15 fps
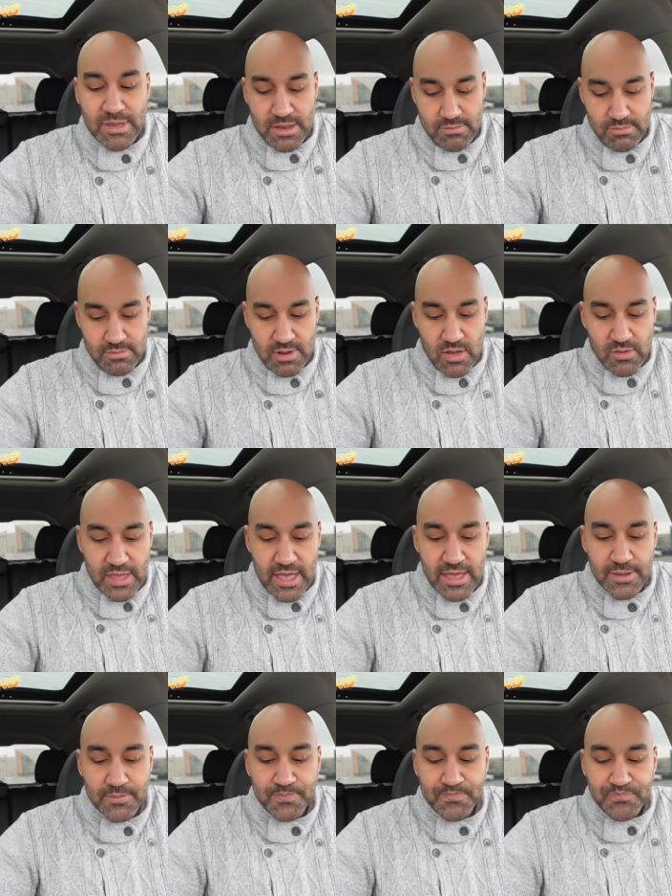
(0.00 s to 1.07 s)
it,
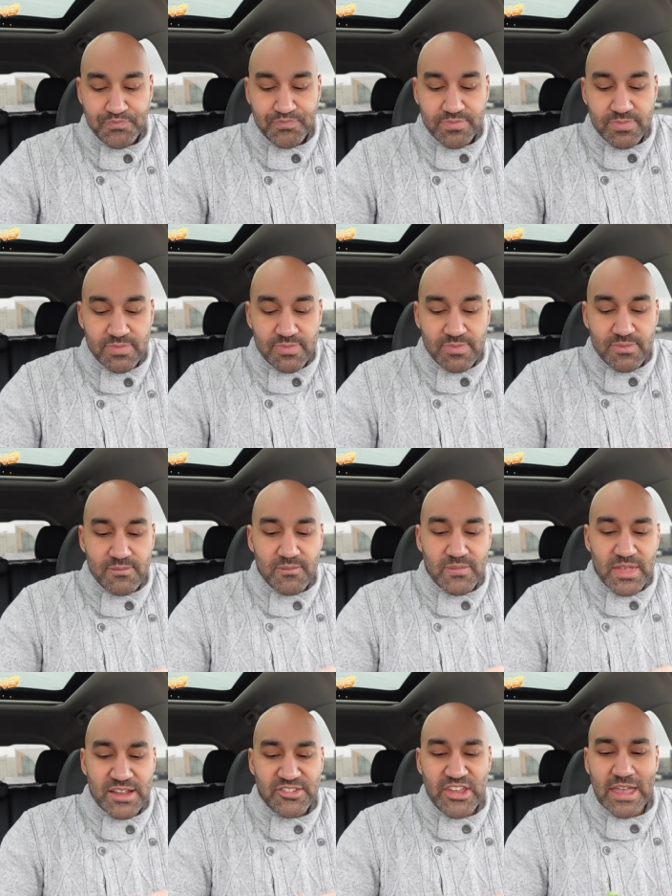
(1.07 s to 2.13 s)
okay?
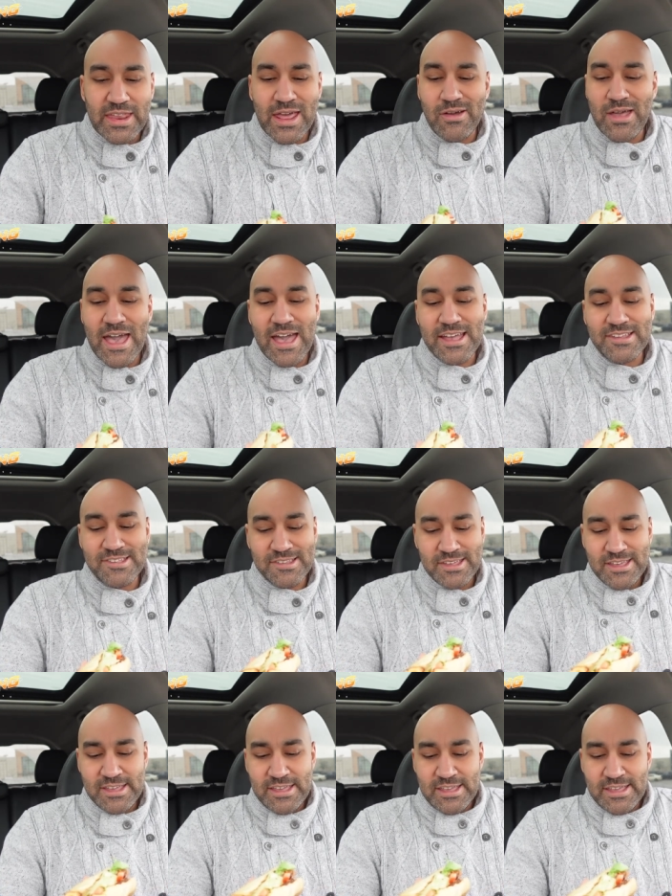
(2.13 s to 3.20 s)
Check it out, guys.
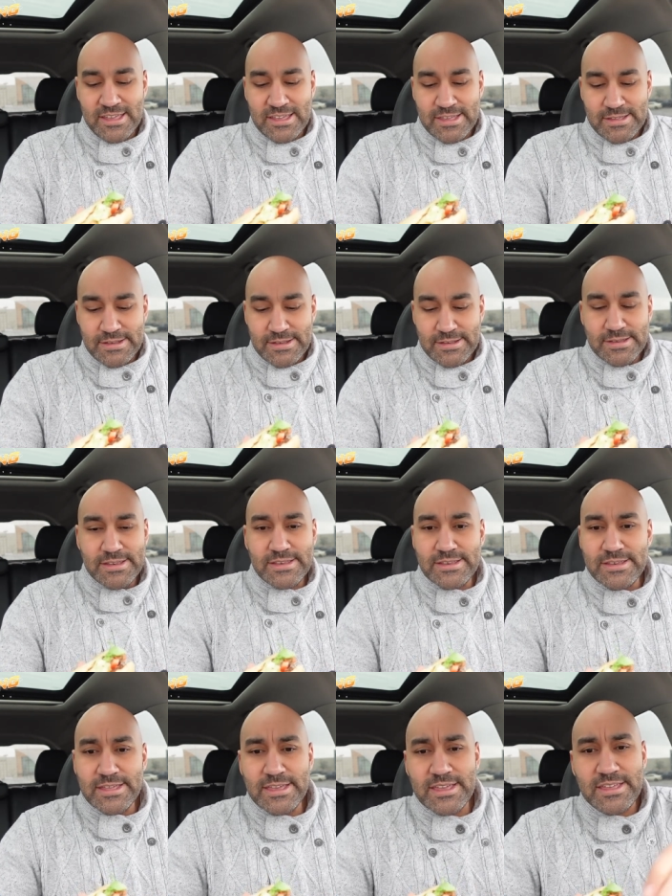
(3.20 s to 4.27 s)

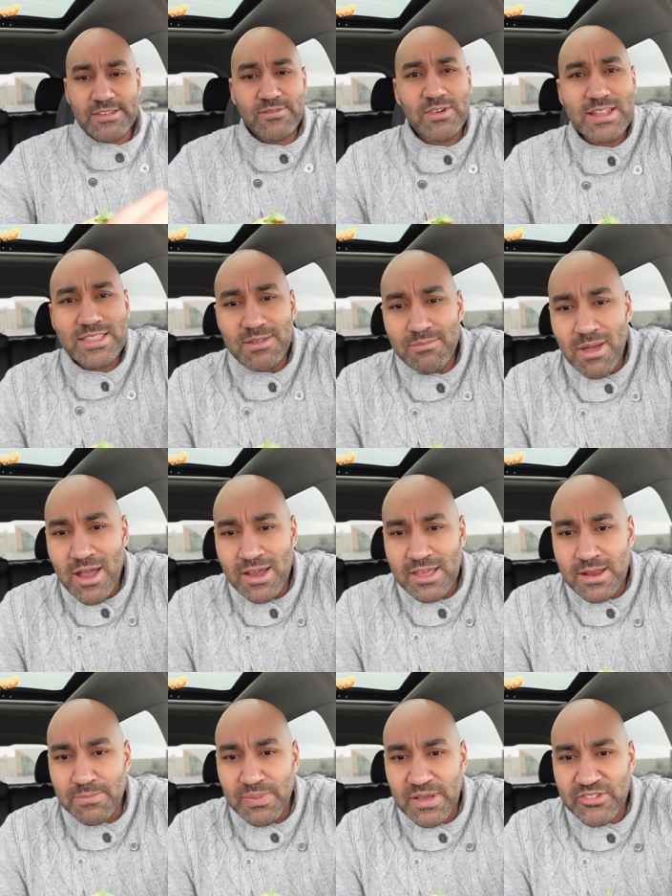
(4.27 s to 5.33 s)
Eh, what the
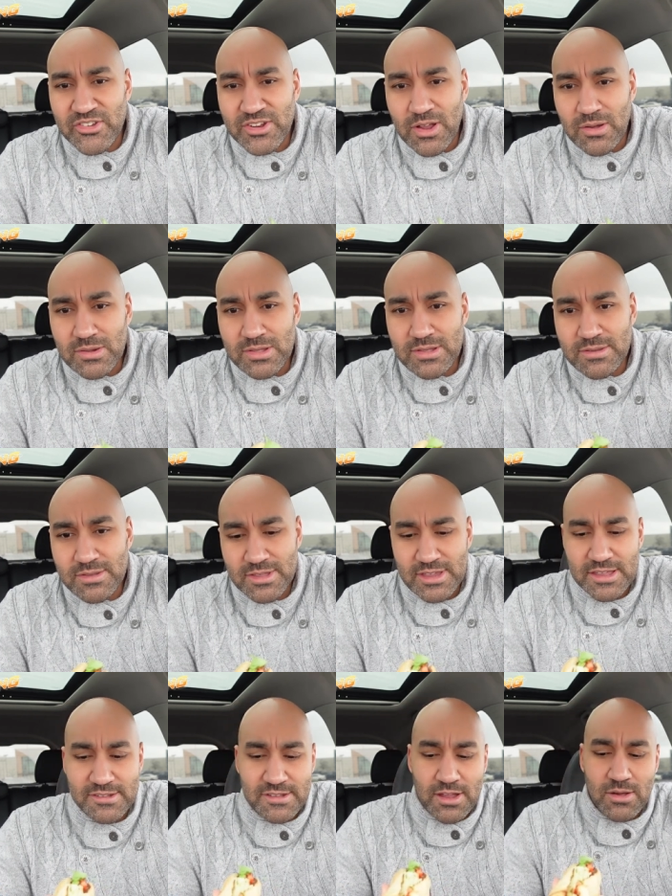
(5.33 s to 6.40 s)
marketing picture don't,
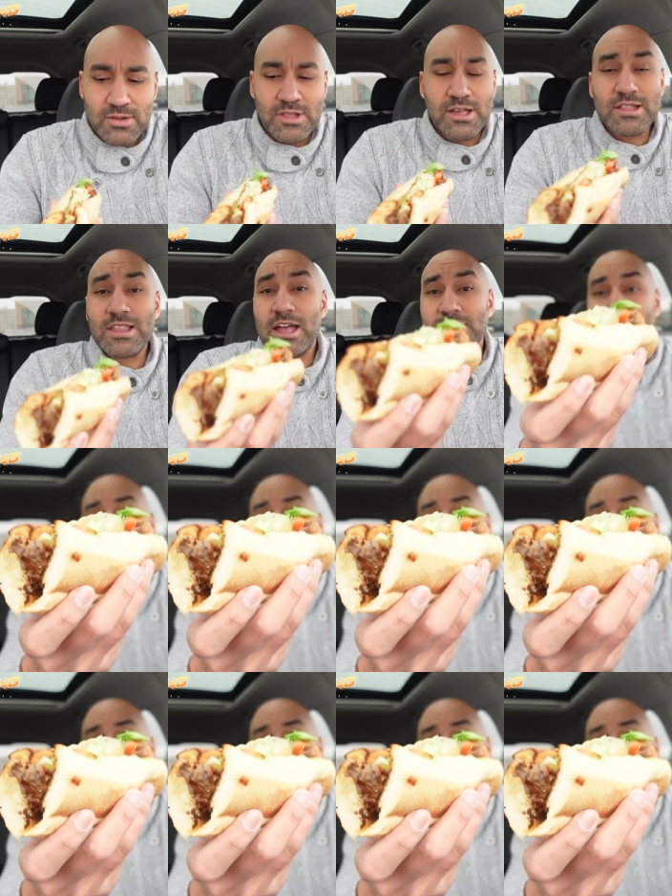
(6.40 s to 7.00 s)
this don't look like